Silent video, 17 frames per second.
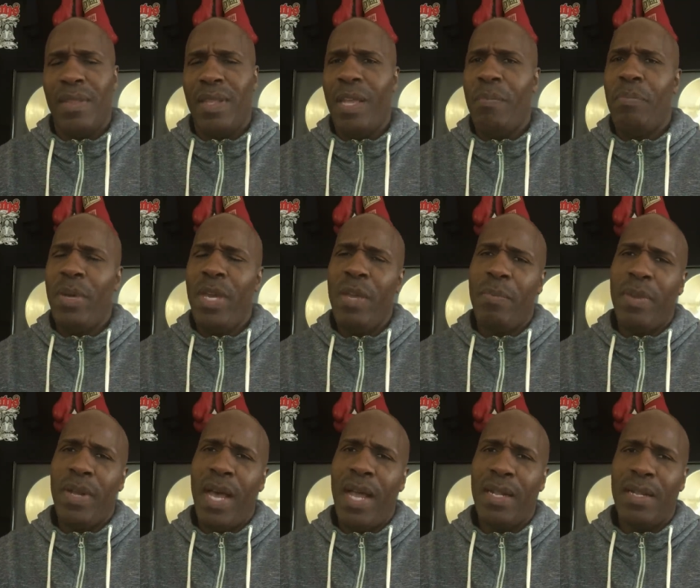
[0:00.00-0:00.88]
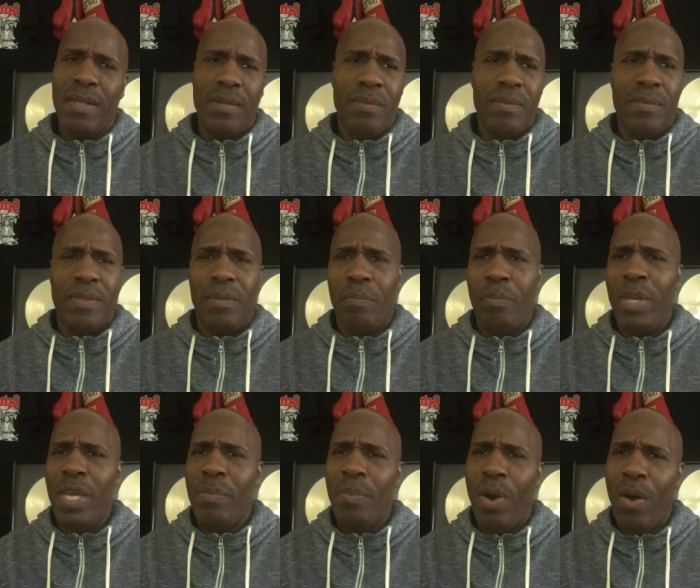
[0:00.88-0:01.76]
They peeping out the, the
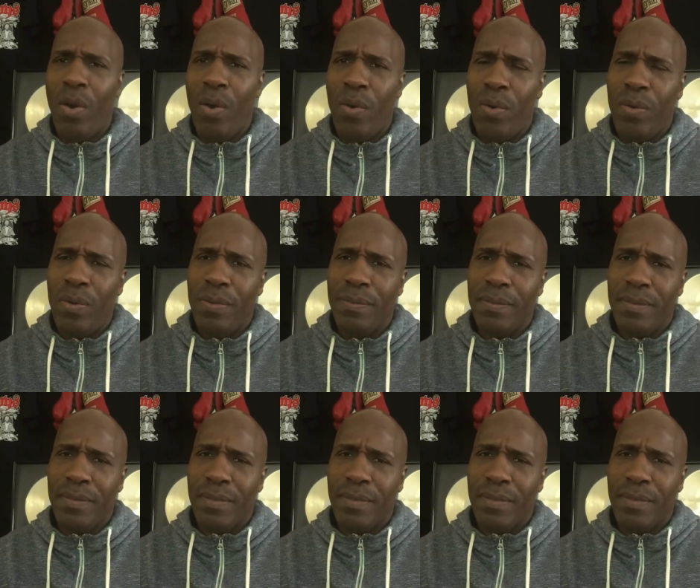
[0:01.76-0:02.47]
peephole.